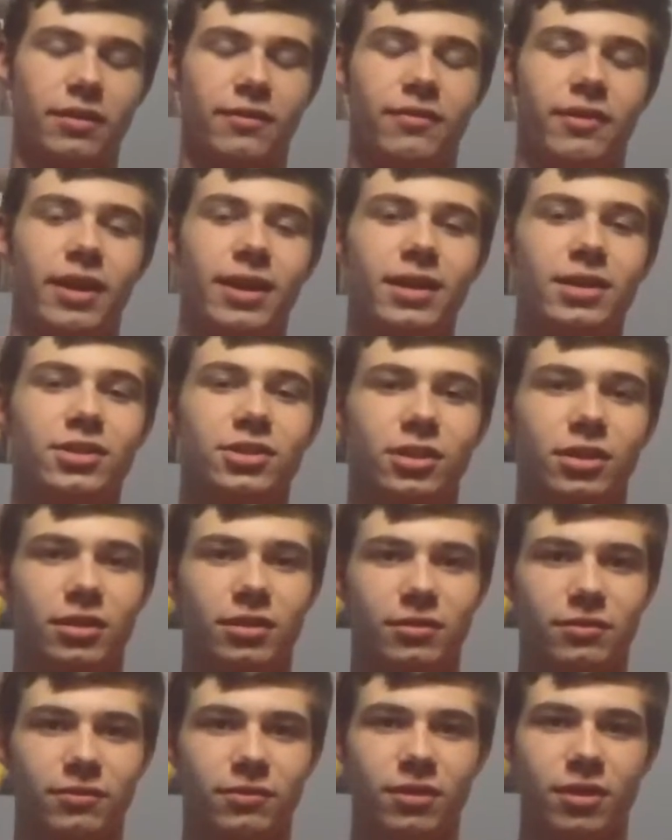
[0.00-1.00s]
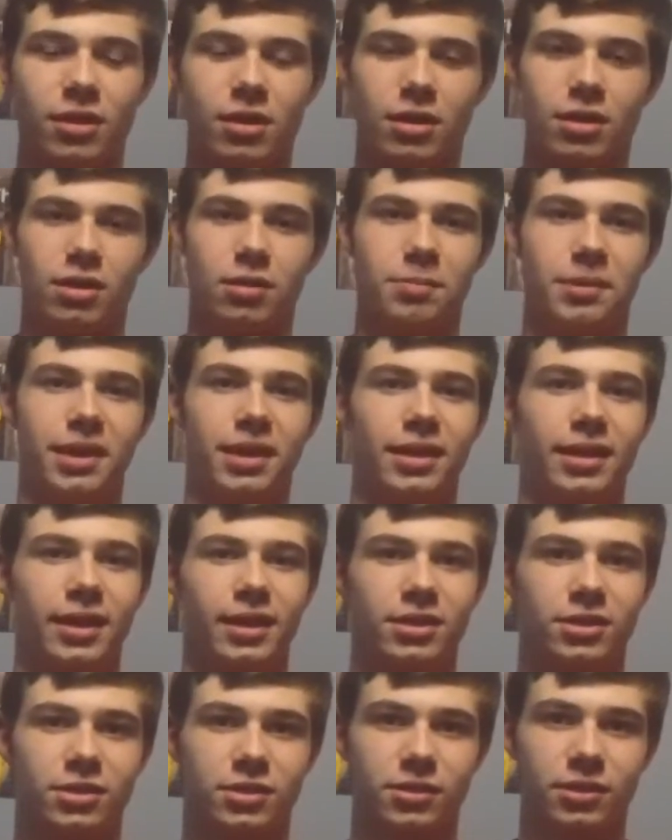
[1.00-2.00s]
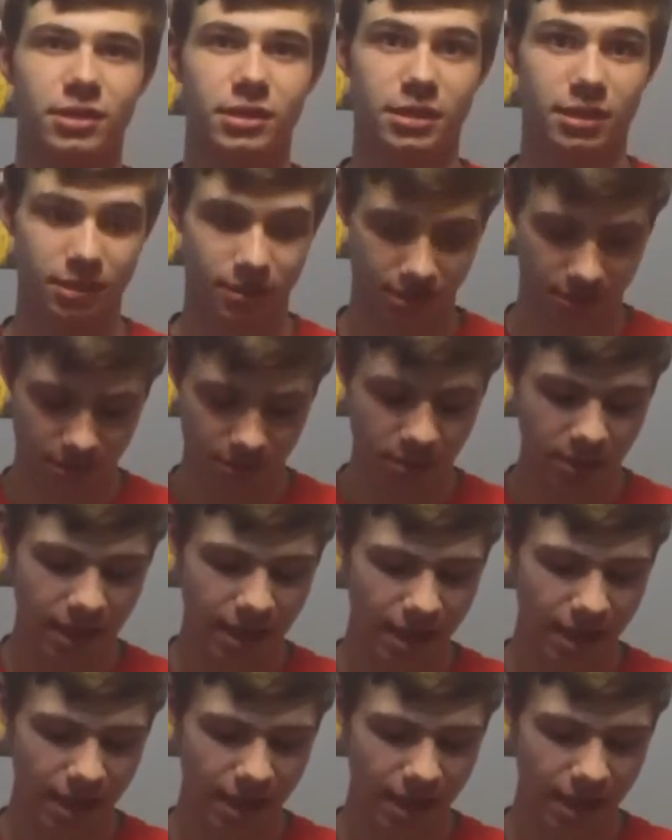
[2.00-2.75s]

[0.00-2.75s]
advantage of the bait caster is they